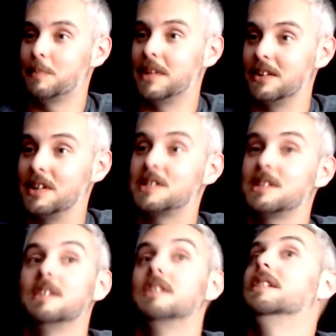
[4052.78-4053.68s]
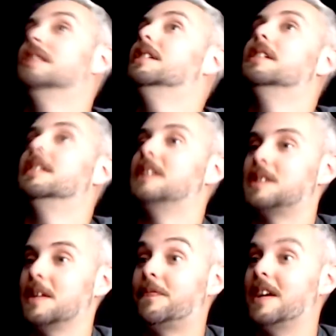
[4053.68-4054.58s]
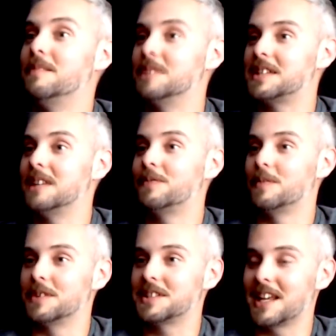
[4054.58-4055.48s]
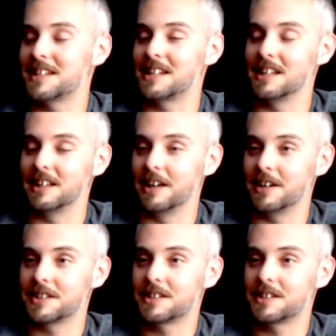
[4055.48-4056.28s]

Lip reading: Then we meet this famous, infamous Sasuke at last.